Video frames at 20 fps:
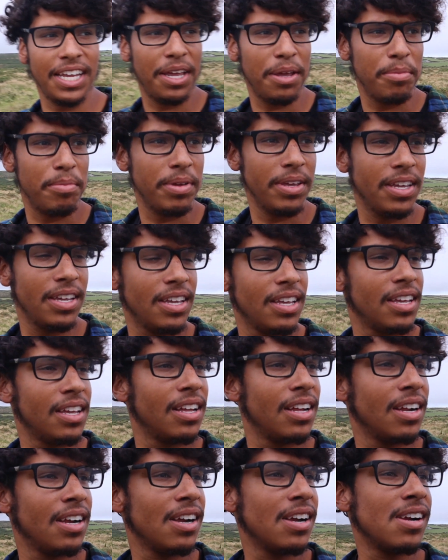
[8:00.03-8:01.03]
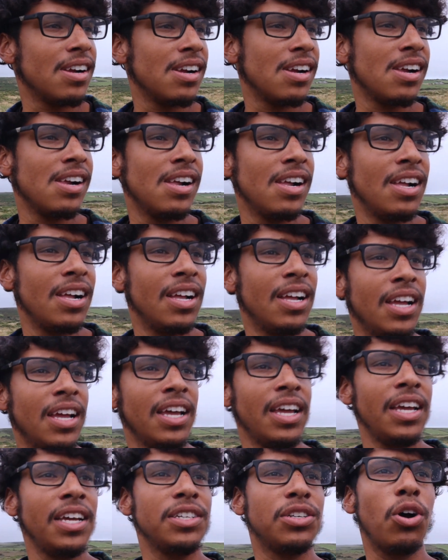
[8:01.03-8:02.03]
get me.
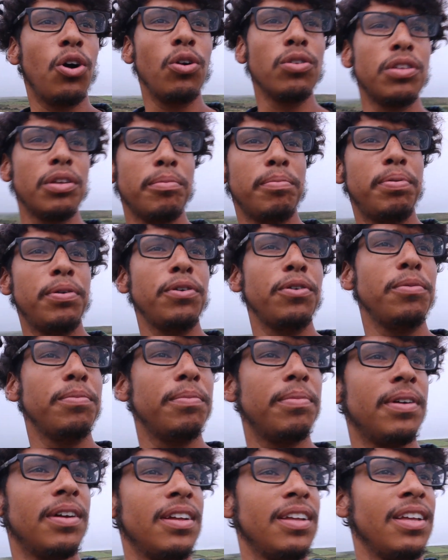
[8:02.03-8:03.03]
He's holding poop.